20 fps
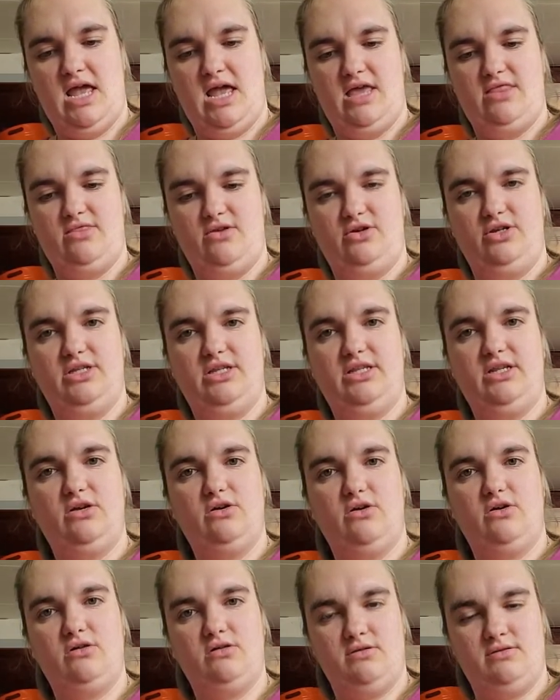And there's
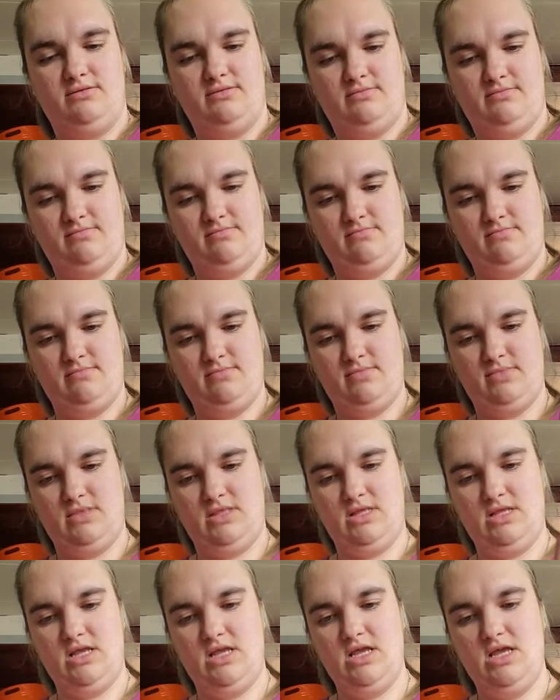still
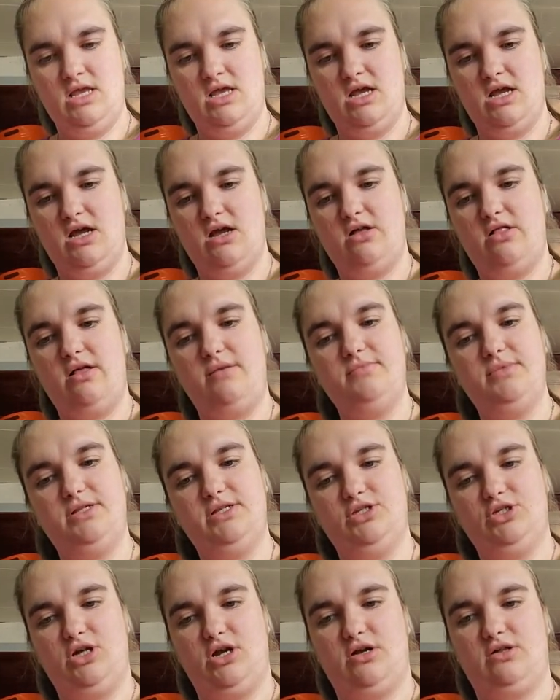
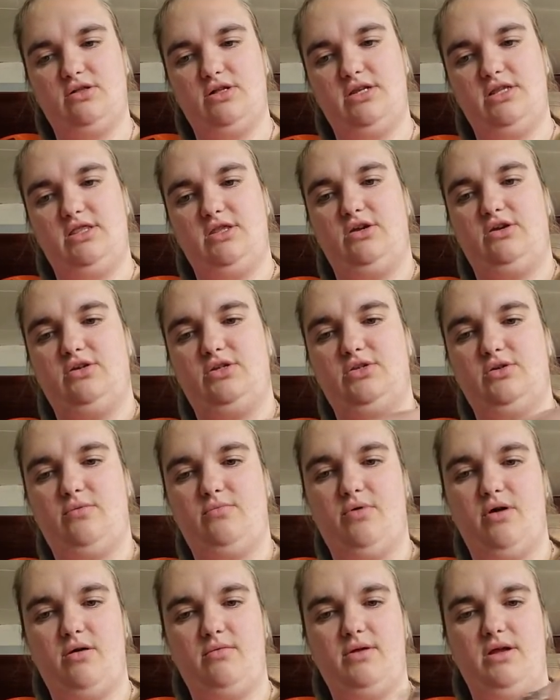clumps of chocolate in there,
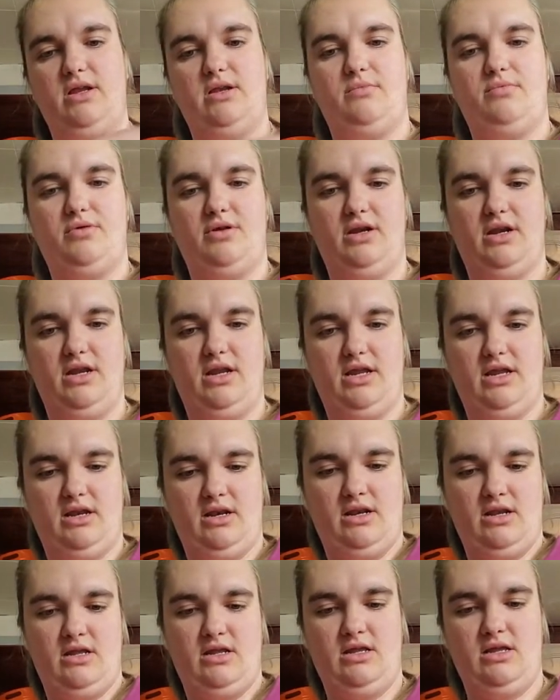so I'm probably going to put it
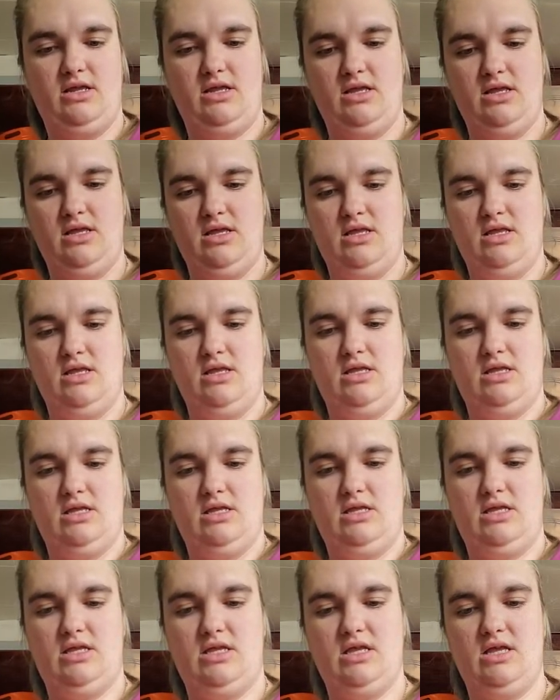in.
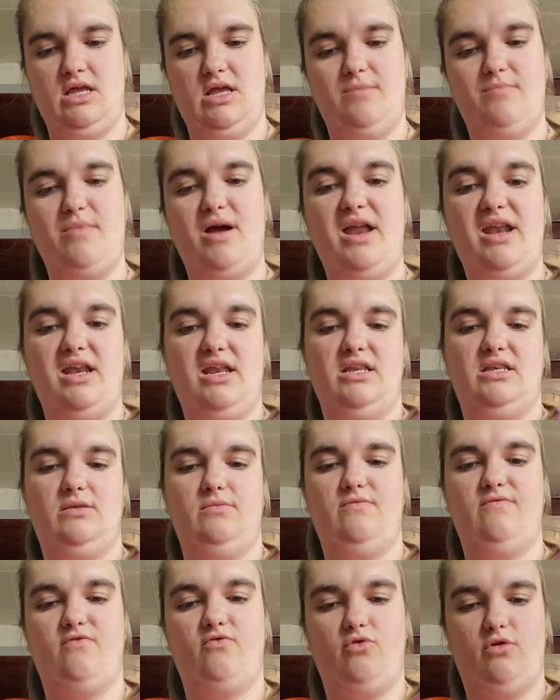It might
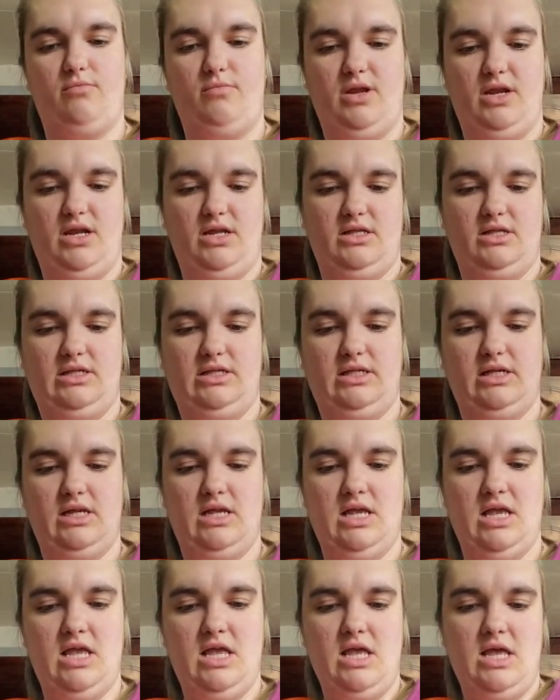need 4
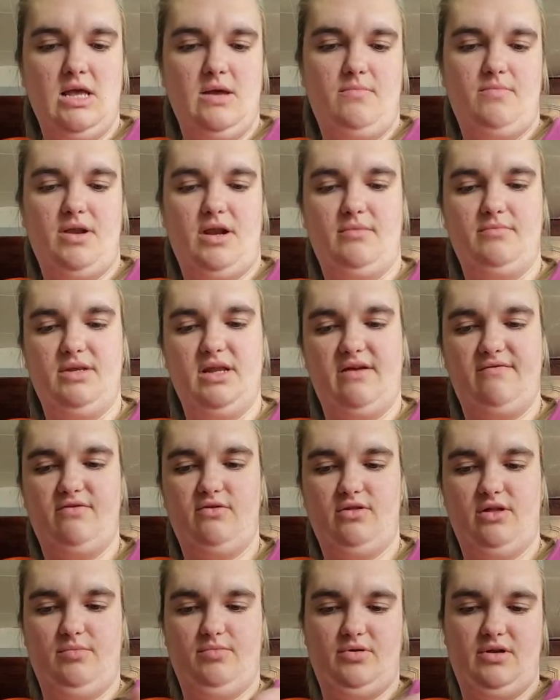minutes, but I'm
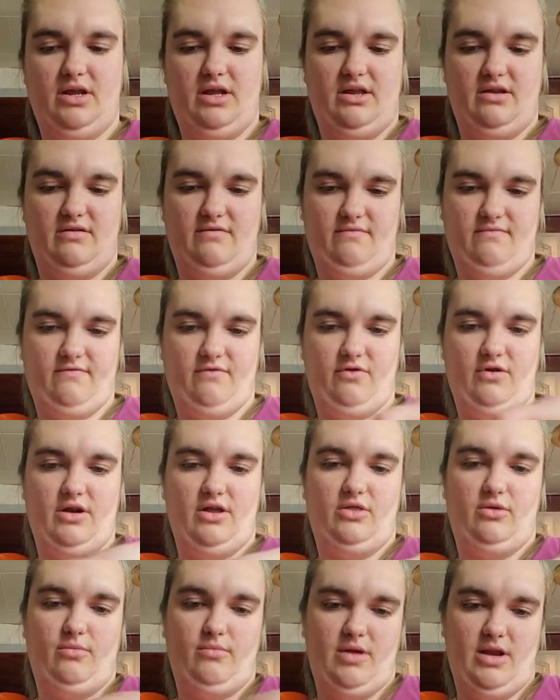definitely putting it in for
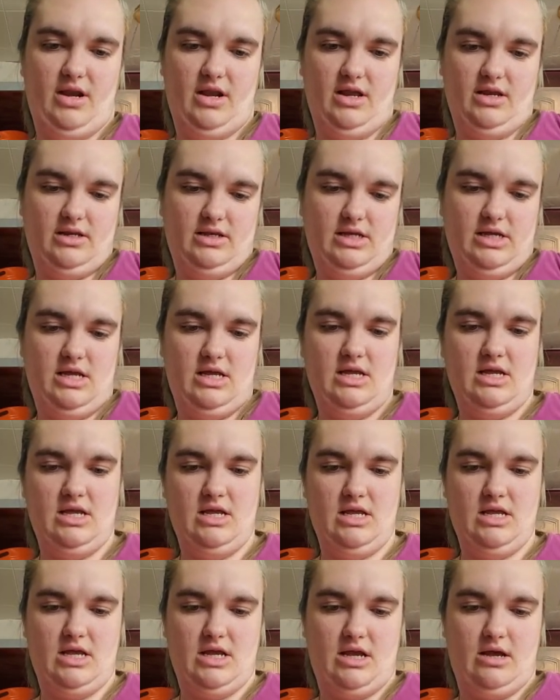another minute.
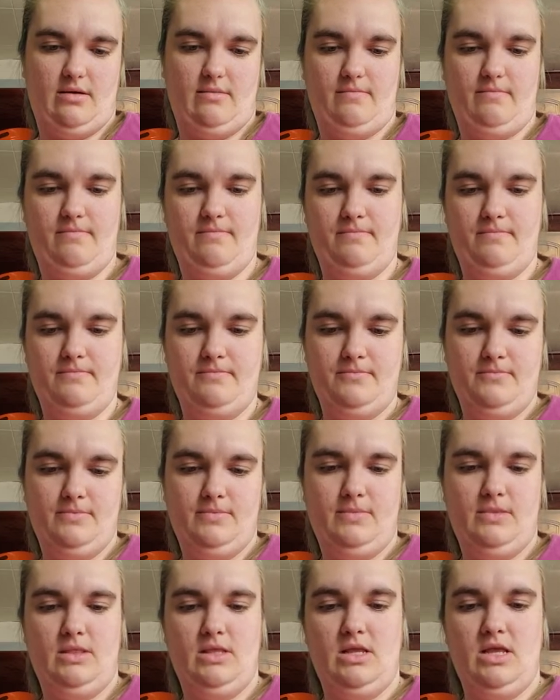And
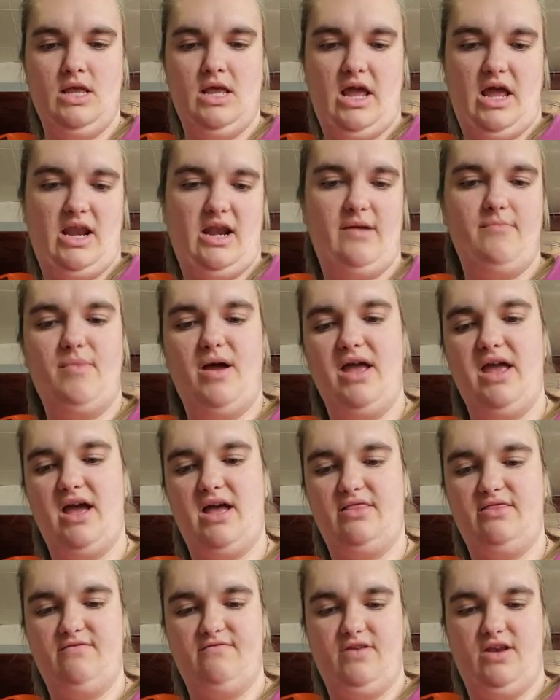I
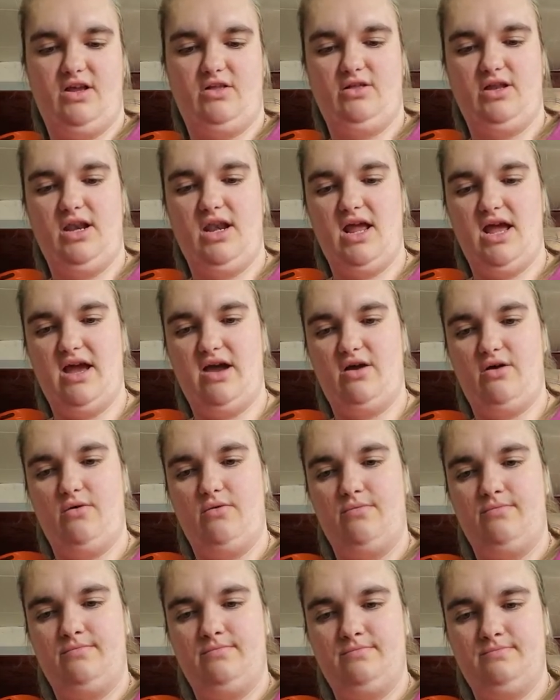might add the vanilla
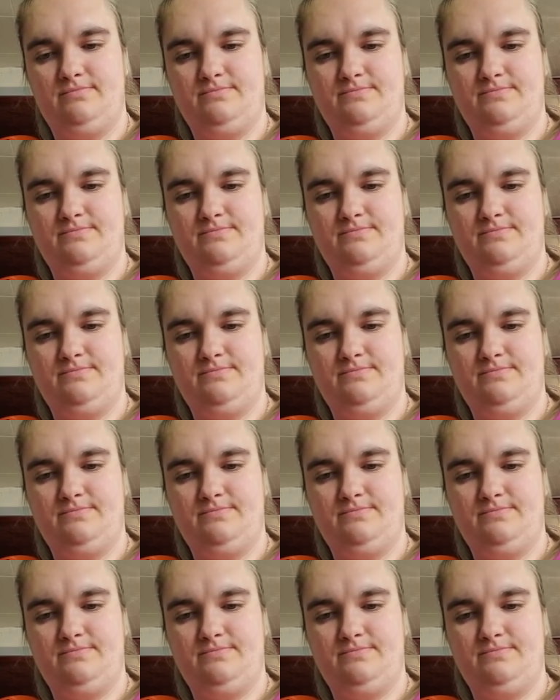now